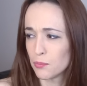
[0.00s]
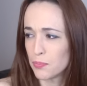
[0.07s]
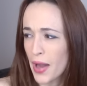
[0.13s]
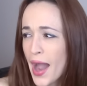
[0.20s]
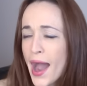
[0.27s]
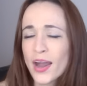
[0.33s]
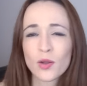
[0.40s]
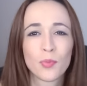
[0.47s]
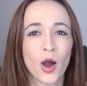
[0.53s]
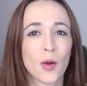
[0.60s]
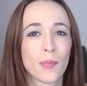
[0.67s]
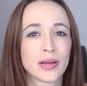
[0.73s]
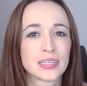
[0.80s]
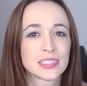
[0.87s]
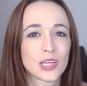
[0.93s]
bad
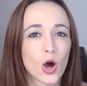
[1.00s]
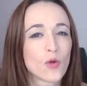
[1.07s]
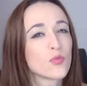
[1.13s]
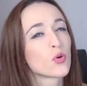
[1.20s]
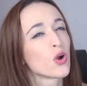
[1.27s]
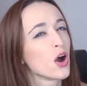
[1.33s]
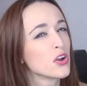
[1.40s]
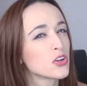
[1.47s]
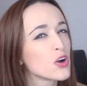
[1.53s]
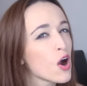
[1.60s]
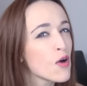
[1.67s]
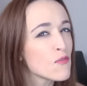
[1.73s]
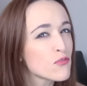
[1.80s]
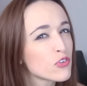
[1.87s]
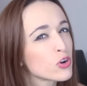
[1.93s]
about myself or
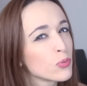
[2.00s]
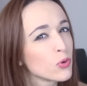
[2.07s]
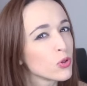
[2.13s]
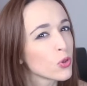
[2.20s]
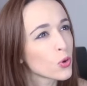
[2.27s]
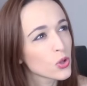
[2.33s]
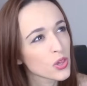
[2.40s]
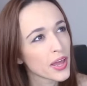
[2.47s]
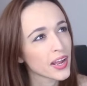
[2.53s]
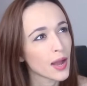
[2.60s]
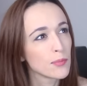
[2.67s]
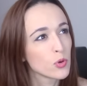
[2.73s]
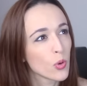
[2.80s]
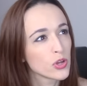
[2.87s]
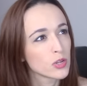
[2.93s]
uncomfortable or like
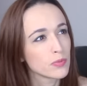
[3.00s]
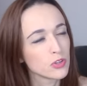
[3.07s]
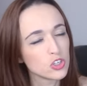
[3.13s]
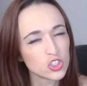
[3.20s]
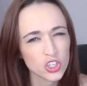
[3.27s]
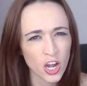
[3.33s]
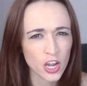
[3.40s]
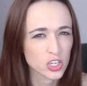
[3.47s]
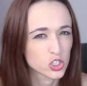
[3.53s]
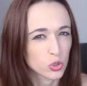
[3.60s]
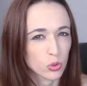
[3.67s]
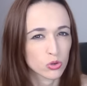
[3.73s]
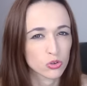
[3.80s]
I'm going to be judged